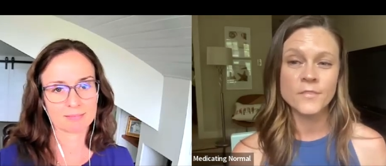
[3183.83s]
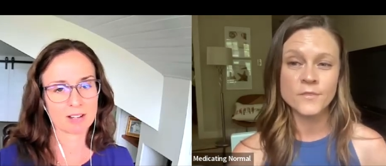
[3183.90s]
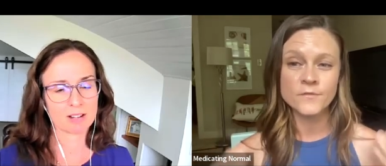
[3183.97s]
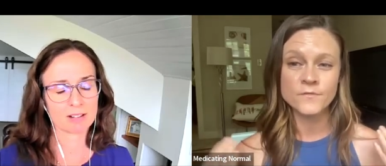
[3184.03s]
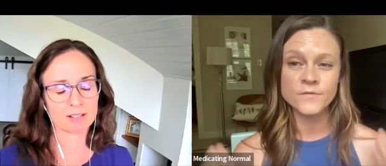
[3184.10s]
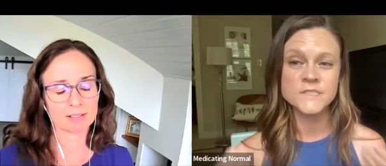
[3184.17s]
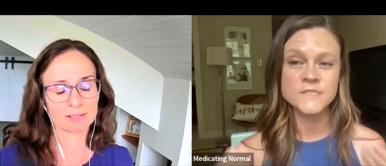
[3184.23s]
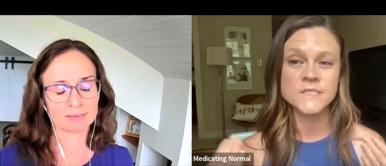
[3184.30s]
Speaker 1: the
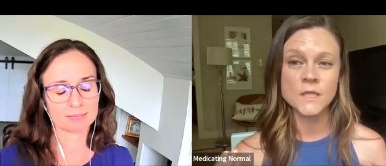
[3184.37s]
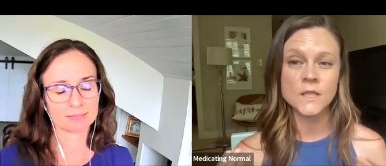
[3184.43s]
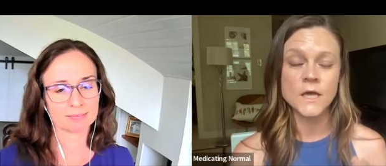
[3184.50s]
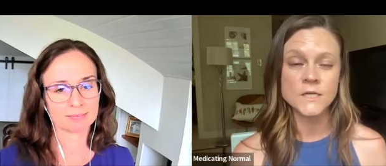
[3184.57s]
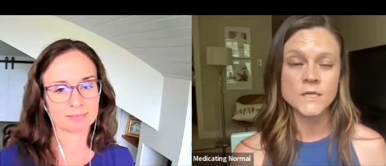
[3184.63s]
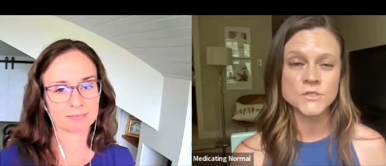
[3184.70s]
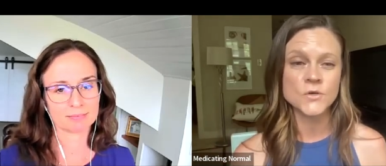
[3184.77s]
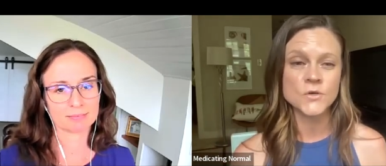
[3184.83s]

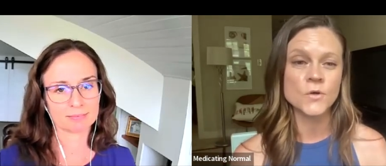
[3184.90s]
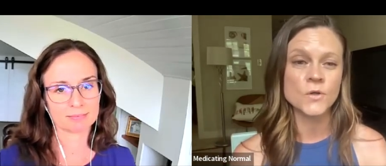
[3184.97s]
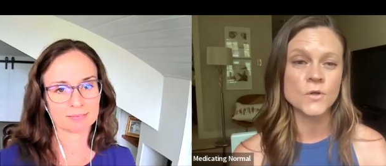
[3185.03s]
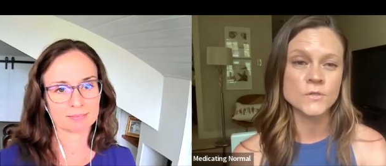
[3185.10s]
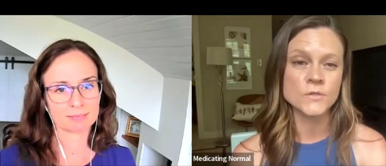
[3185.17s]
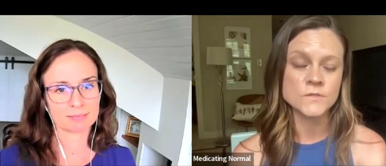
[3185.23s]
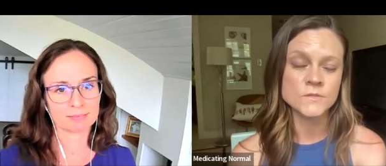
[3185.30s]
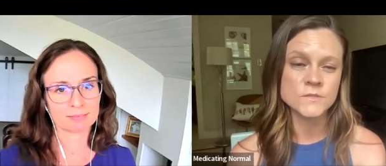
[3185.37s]

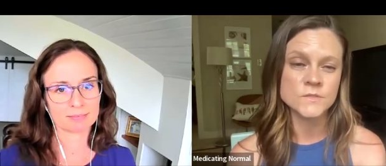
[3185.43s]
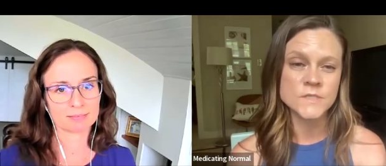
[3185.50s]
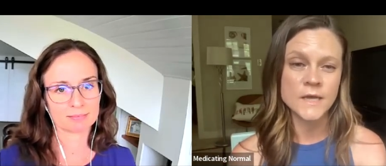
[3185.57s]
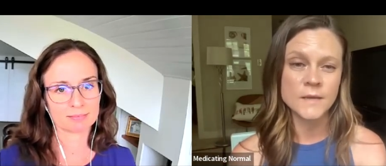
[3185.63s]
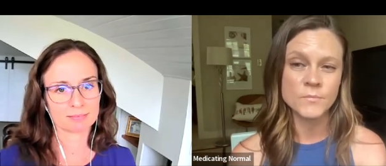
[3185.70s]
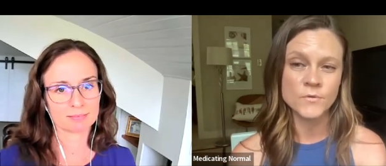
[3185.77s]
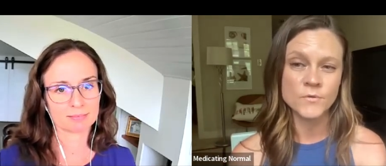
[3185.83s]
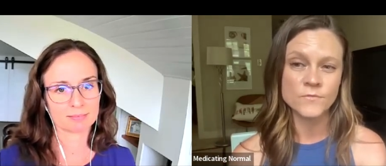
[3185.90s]
physiological
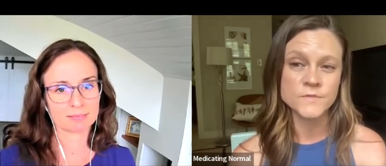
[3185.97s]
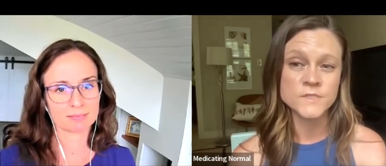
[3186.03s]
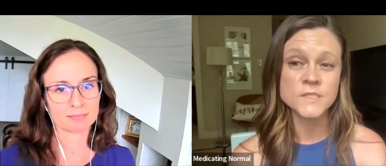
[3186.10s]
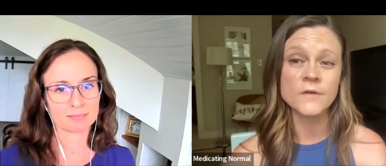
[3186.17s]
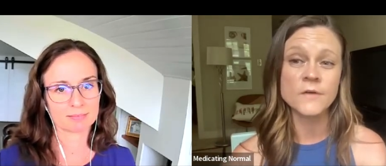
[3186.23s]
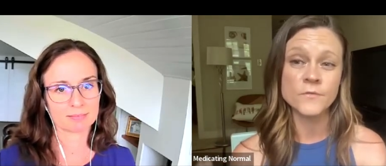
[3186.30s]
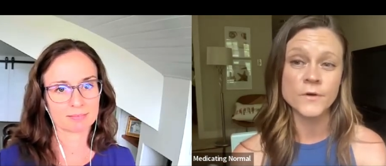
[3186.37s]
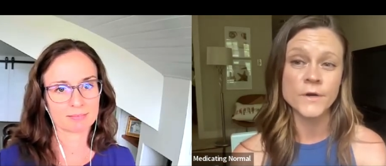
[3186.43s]
type of
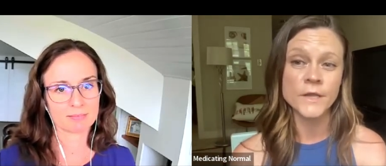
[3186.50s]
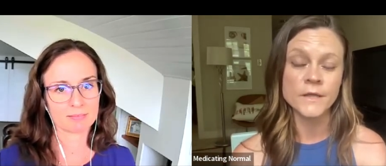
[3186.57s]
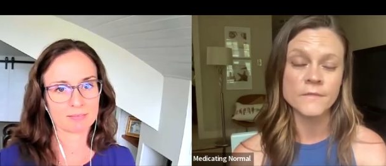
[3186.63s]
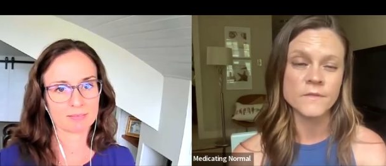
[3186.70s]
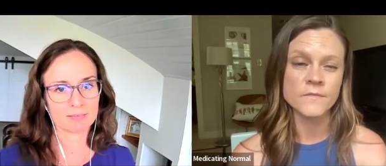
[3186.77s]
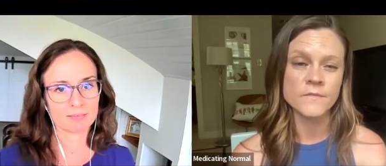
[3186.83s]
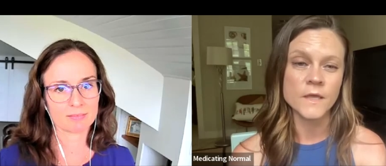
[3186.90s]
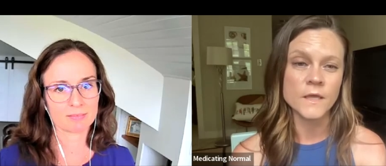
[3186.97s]
suffering
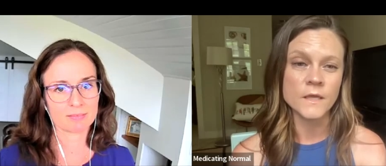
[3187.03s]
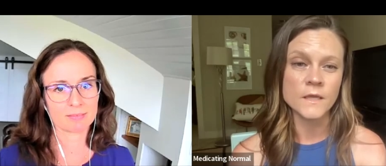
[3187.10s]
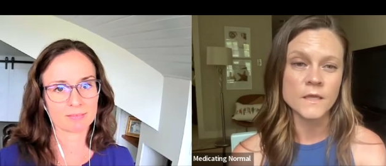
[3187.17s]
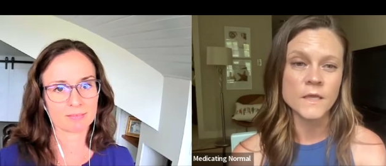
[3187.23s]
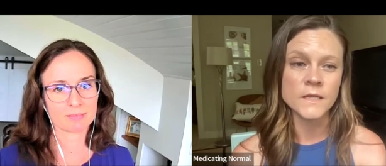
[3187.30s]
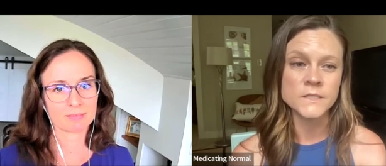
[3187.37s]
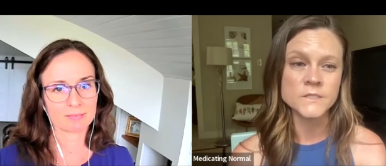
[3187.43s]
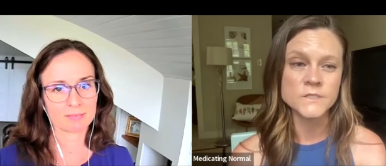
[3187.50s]
that they
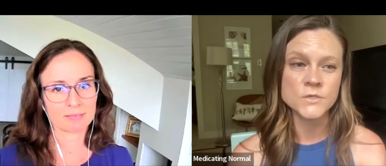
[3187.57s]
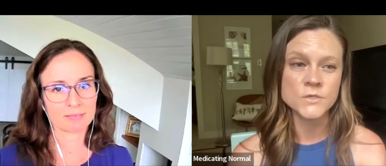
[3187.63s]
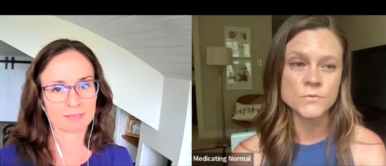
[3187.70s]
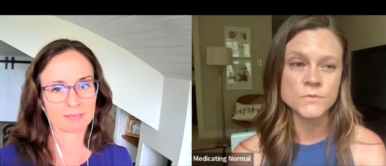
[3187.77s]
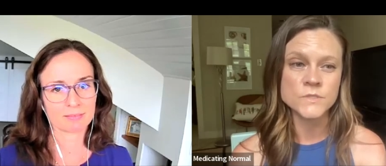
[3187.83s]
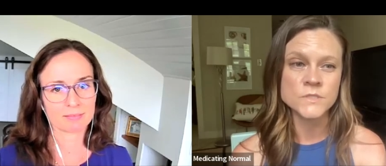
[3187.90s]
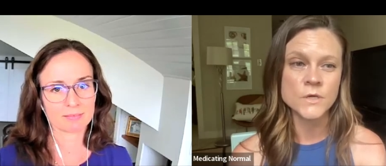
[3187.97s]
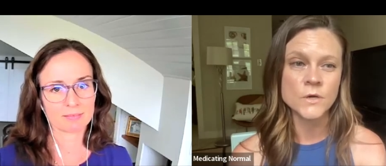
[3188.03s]
can
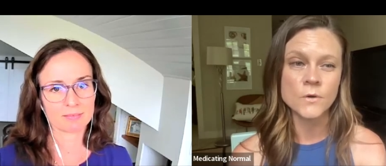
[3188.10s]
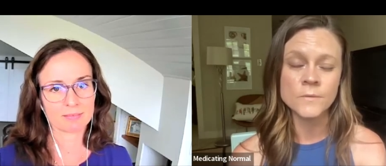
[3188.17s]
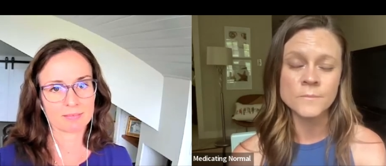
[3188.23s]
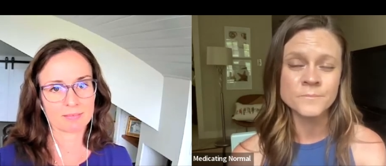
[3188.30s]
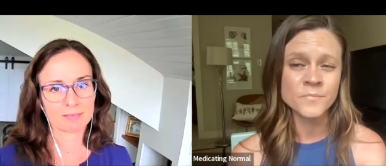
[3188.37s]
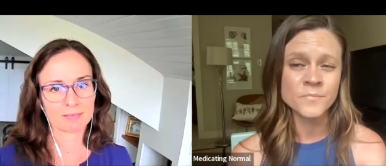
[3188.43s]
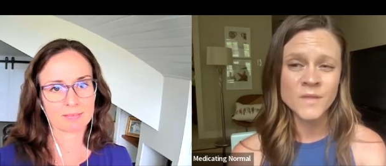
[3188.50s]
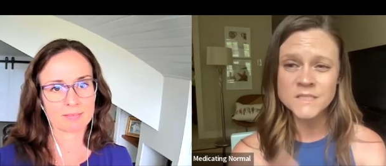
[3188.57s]
induce. So
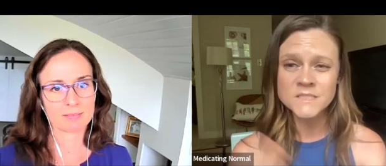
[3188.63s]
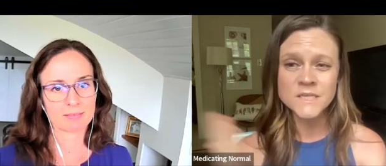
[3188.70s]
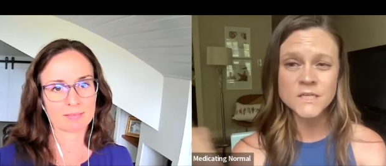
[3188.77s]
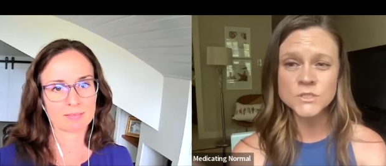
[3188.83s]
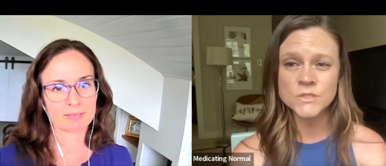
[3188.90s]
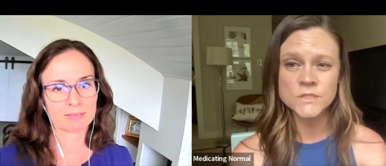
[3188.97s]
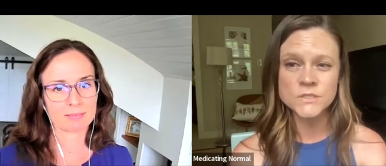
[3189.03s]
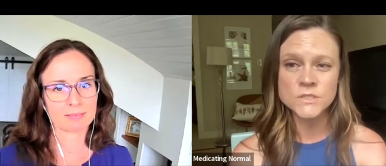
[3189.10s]
it's
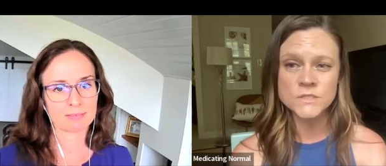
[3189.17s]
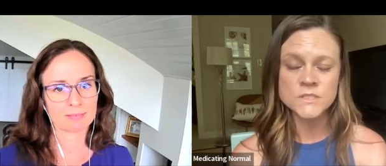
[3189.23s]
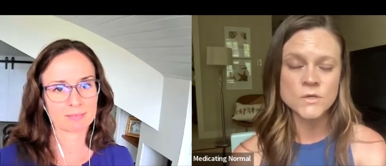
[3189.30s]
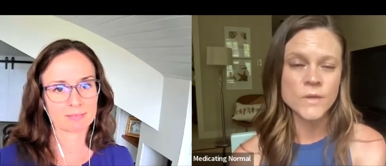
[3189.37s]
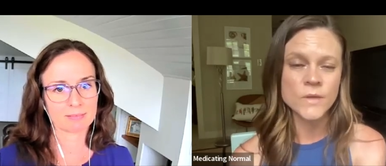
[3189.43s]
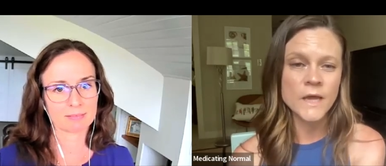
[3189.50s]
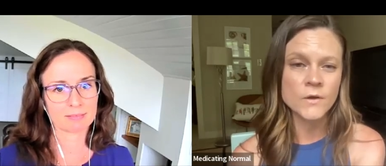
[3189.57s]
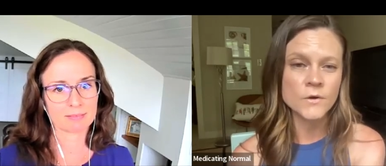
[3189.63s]
actually just so
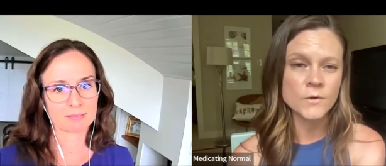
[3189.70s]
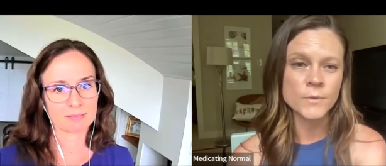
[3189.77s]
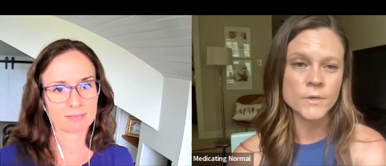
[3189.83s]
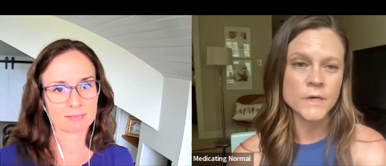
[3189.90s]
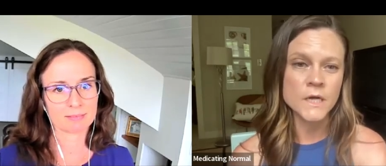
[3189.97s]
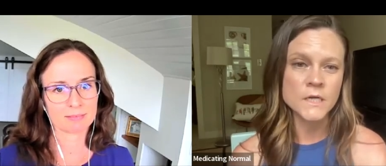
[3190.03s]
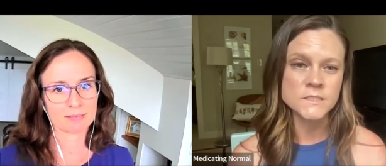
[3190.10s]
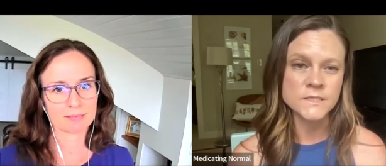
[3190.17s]

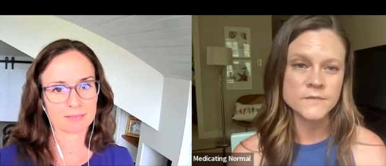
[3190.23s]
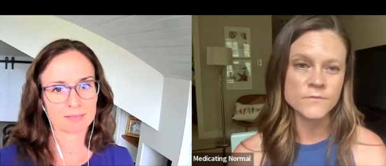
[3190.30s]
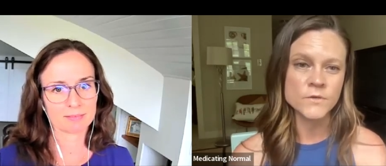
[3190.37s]
counterproductive.